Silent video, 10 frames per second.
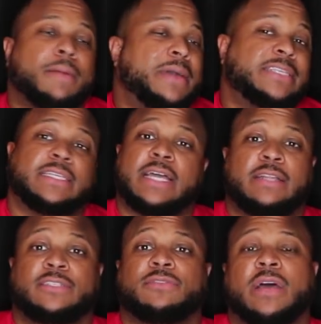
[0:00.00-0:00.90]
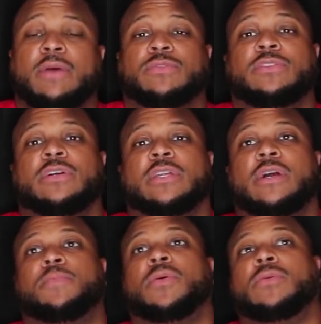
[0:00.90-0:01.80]
I was looking
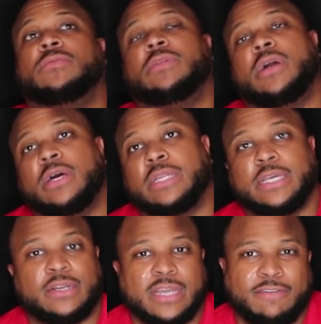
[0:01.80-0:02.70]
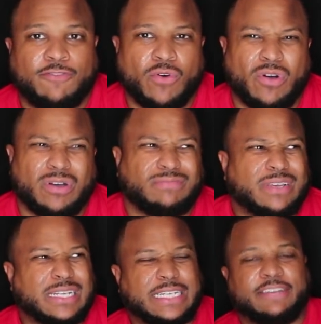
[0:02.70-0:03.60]
up on the internet for
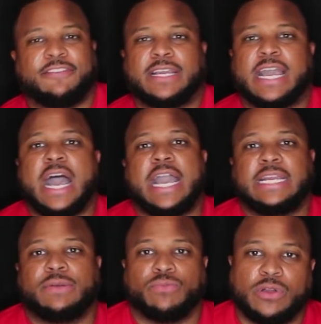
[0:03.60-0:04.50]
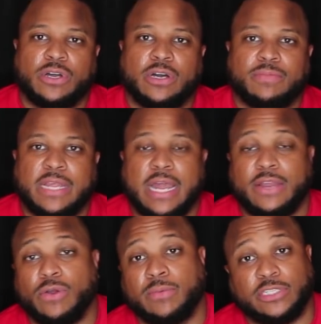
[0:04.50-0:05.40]
a different kind of rub than I
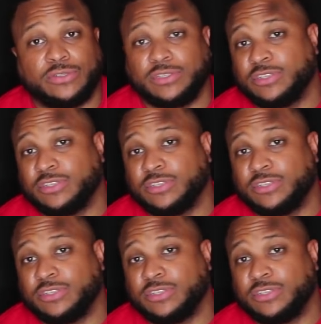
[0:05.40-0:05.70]
normally use,